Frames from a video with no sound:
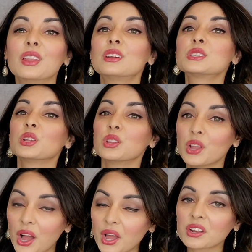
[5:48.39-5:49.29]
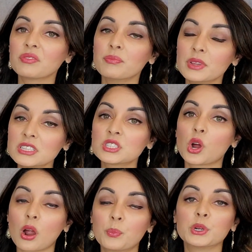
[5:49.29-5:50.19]
there's a lot of missed
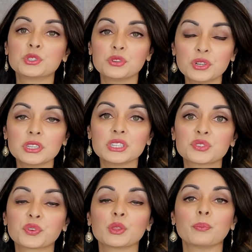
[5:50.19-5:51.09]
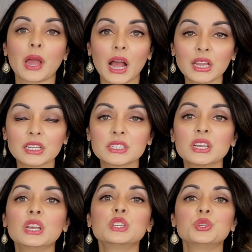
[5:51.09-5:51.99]
opportunities for the palate
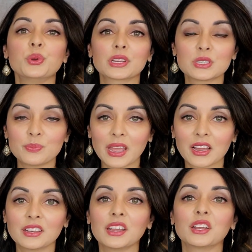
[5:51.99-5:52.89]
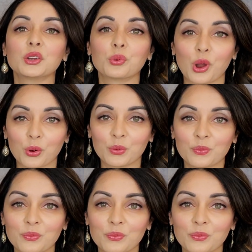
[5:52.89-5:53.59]
to expand and grow.